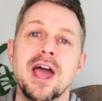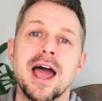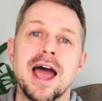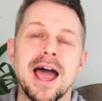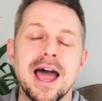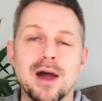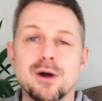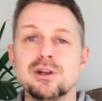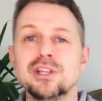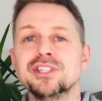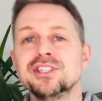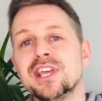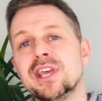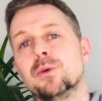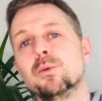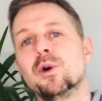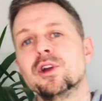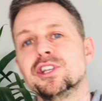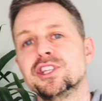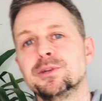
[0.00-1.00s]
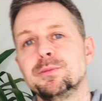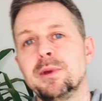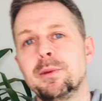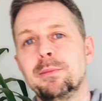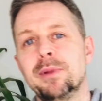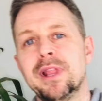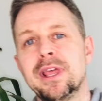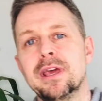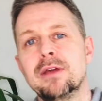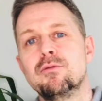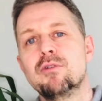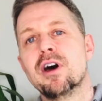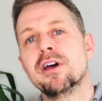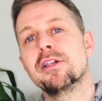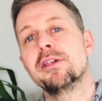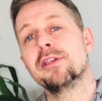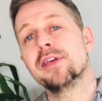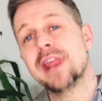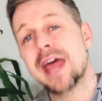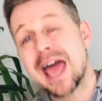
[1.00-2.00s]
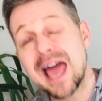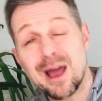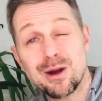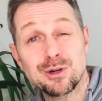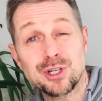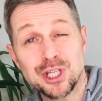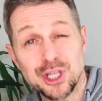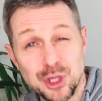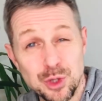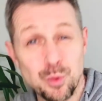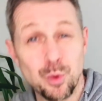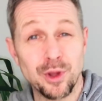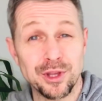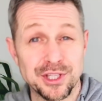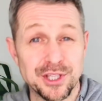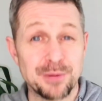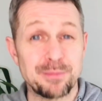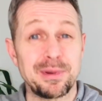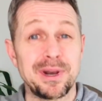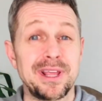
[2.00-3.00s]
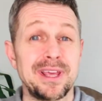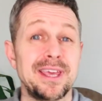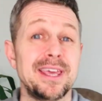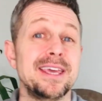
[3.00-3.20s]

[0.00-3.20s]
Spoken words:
How does it want to be played, rather than how do you want to play